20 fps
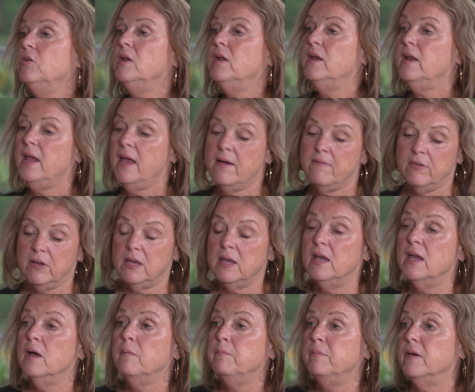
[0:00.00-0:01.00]
didn't have a
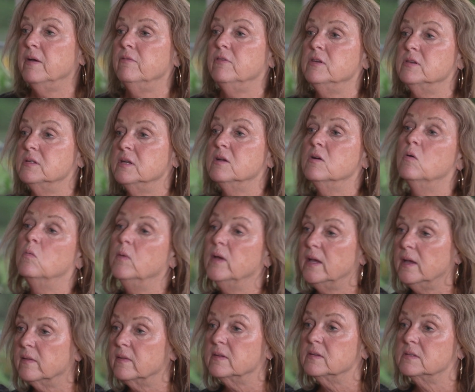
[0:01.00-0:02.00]
camp every single
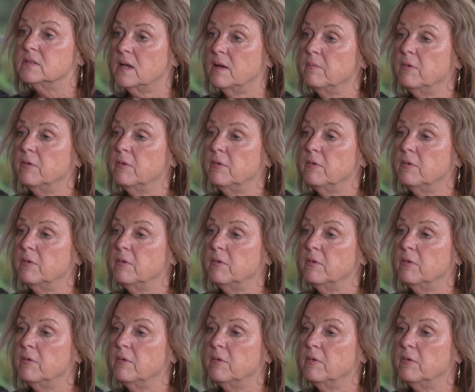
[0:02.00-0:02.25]
week of the summer.